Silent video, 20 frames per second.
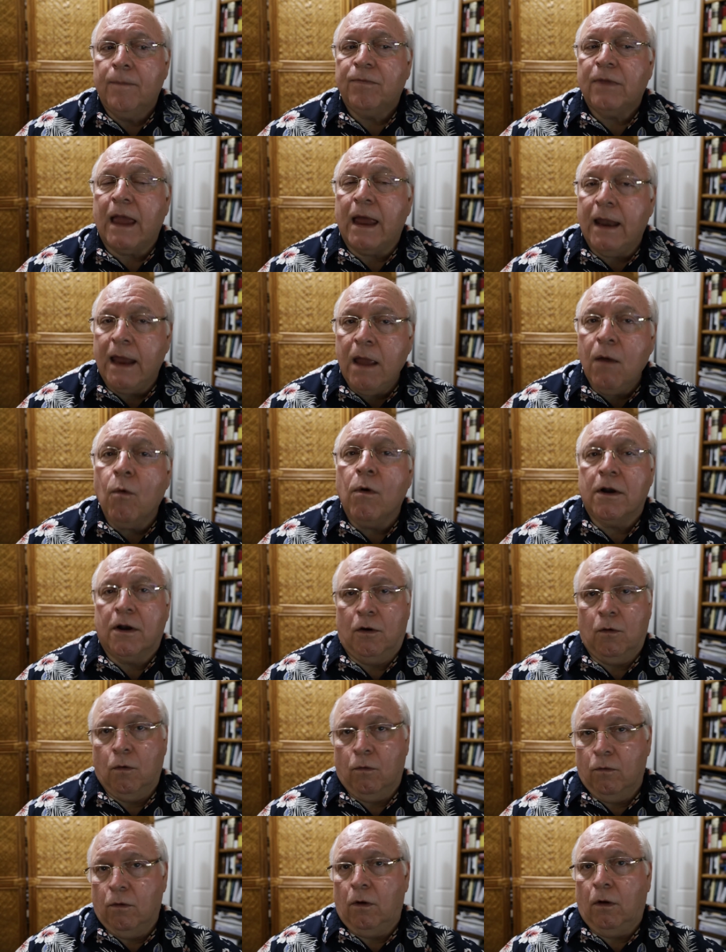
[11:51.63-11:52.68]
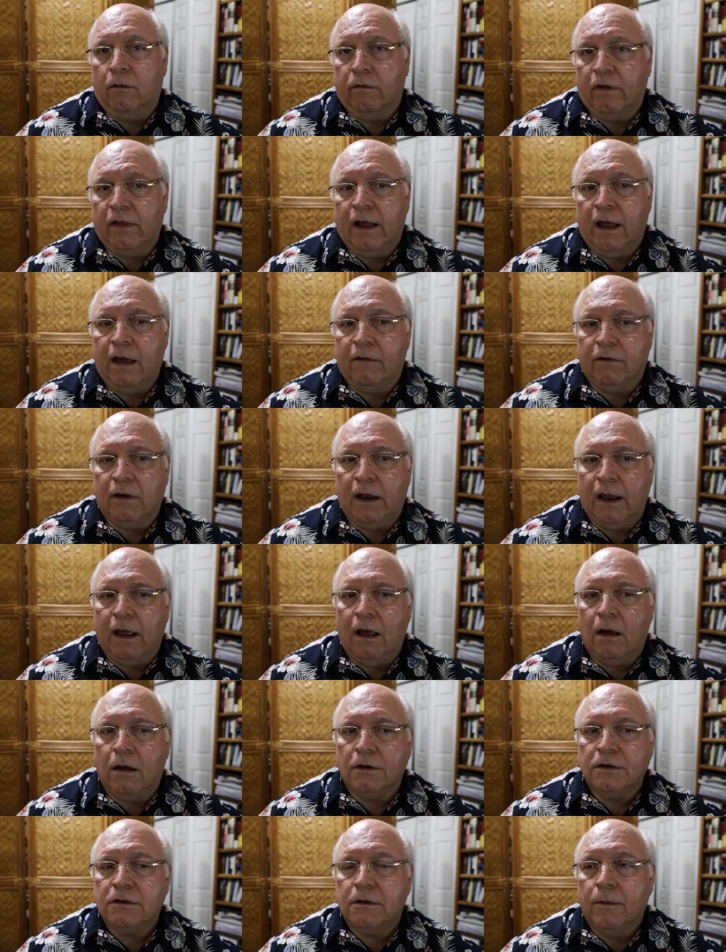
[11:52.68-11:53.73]
And he wanted to rule over the heavenly
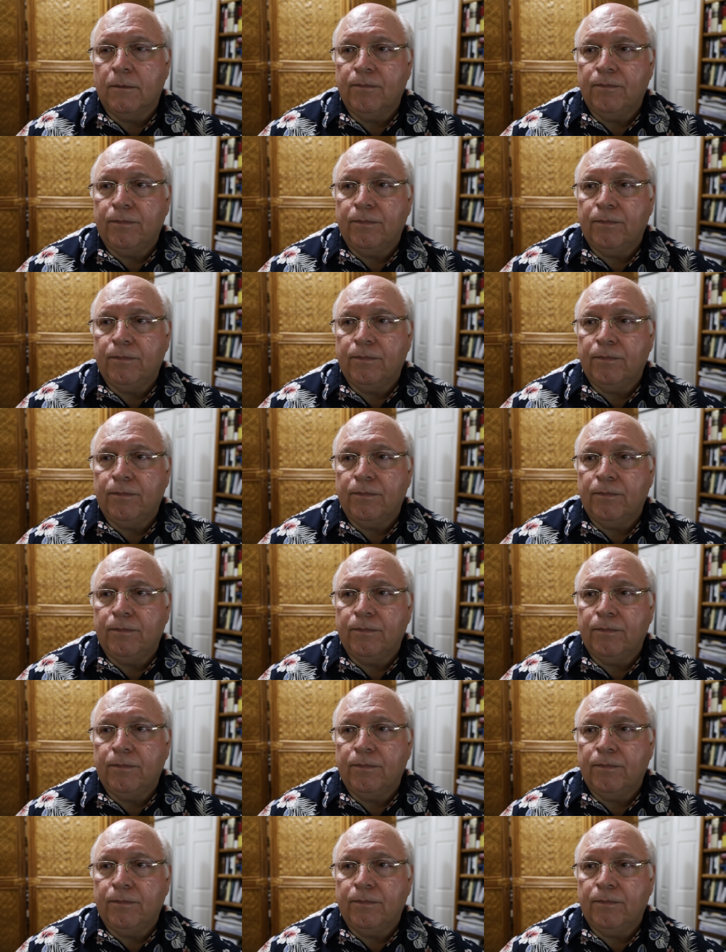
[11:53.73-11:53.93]
host.